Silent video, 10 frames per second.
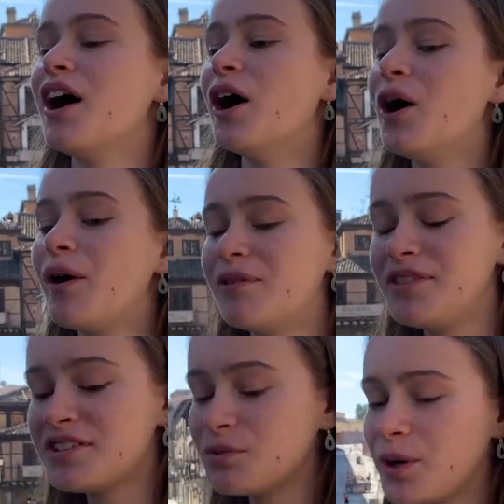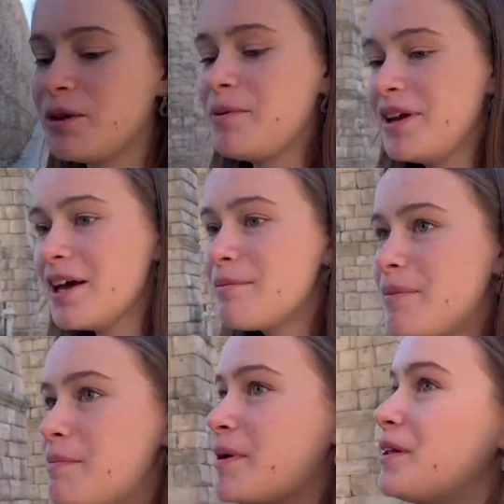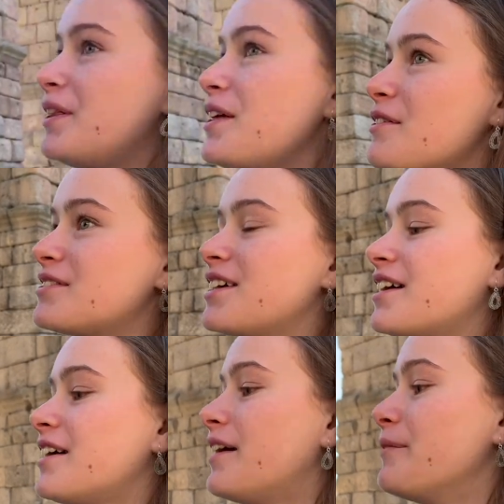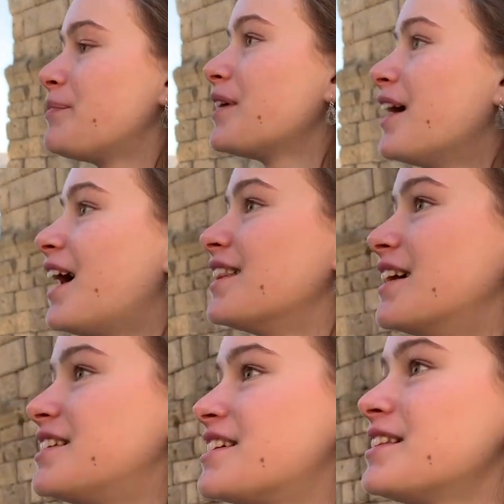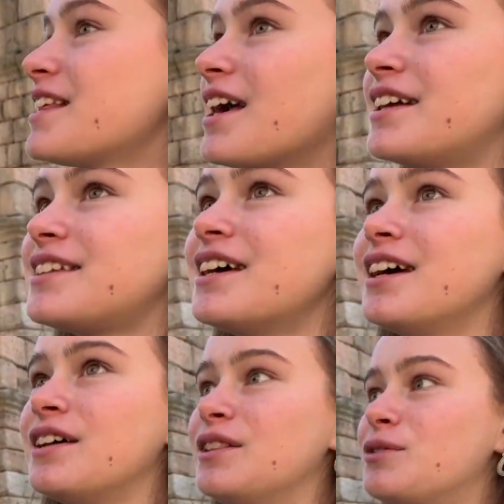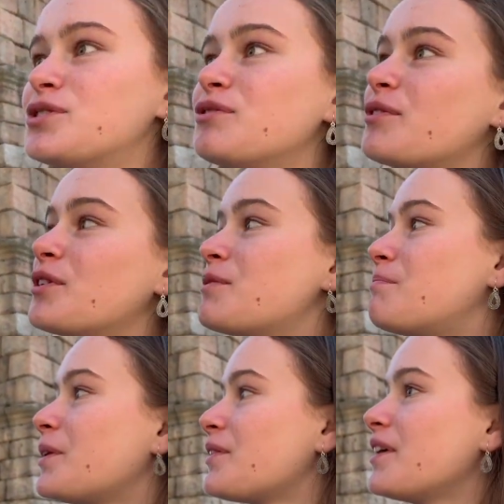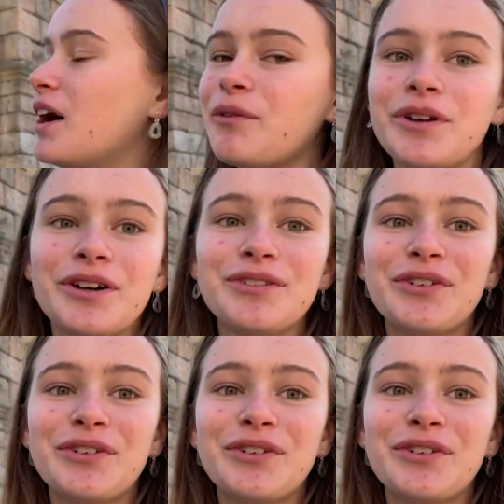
Oh, I read this in Wikipedia, but apparently there's like a, um, a legend that Lucifer built the aqueduct